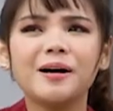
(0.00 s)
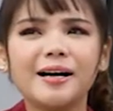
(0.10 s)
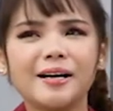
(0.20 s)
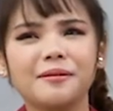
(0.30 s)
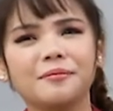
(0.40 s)

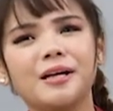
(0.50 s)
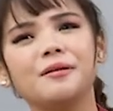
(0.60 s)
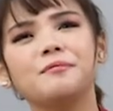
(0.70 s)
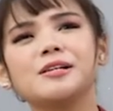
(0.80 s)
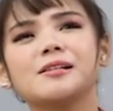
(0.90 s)
But
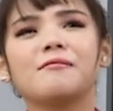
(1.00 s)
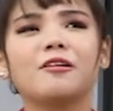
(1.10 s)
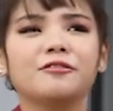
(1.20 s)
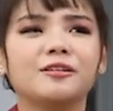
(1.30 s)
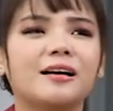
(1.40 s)
maybe
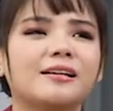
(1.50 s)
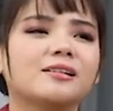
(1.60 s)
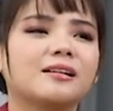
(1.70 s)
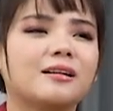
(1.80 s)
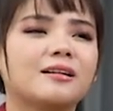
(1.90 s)
some of you
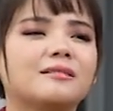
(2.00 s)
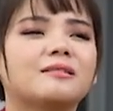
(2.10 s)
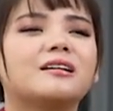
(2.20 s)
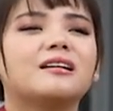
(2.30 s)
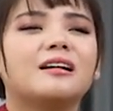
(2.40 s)
guys
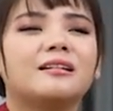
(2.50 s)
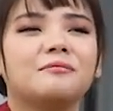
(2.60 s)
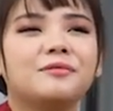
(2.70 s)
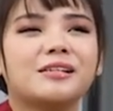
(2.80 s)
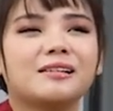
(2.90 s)

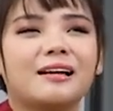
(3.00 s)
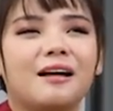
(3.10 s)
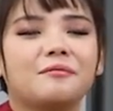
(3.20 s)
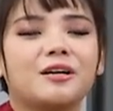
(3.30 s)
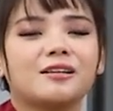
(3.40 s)
gonna be
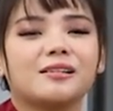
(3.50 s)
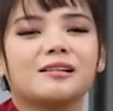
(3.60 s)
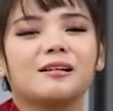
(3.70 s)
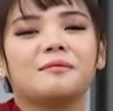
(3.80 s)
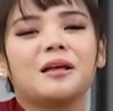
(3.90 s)
scared
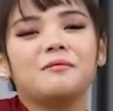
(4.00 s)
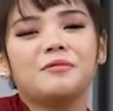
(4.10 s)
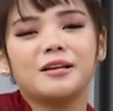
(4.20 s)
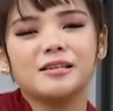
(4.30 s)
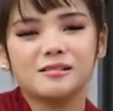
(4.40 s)
because
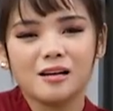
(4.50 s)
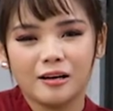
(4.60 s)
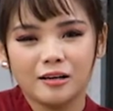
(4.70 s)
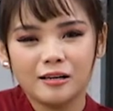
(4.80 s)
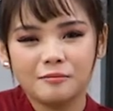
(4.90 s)
maybe
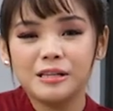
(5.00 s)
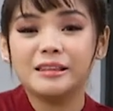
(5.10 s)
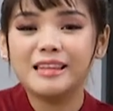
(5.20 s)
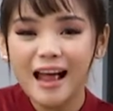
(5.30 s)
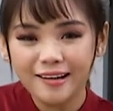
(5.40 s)
it's not
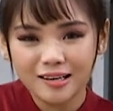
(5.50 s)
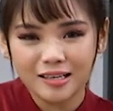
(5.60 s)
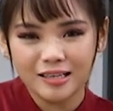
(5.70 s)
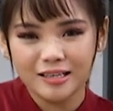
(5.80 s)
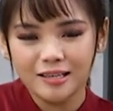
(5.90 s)
gonna be
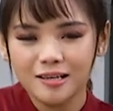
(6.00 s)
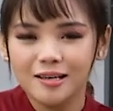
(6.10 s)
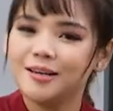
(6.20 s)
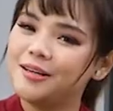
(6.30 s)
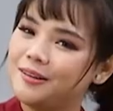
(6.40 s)
that
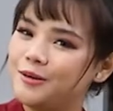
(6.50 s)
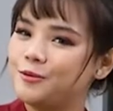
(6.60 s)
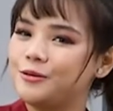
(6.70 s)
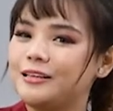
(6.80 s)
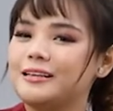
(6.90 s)
clean.
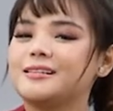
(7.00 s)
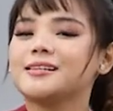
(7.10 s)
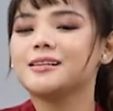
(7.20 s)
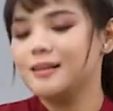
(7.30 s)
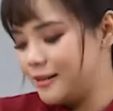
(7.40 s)
No
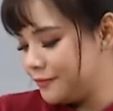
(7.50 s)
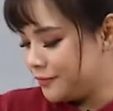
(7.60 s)
worries.